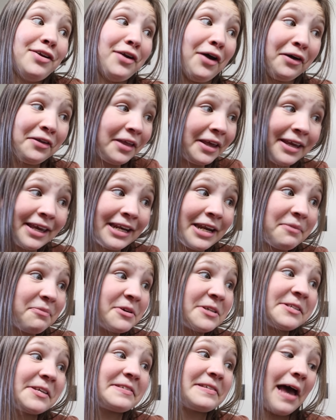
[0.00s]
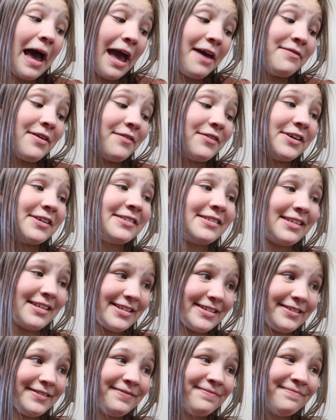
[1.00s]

Not like any princess I've ever seen.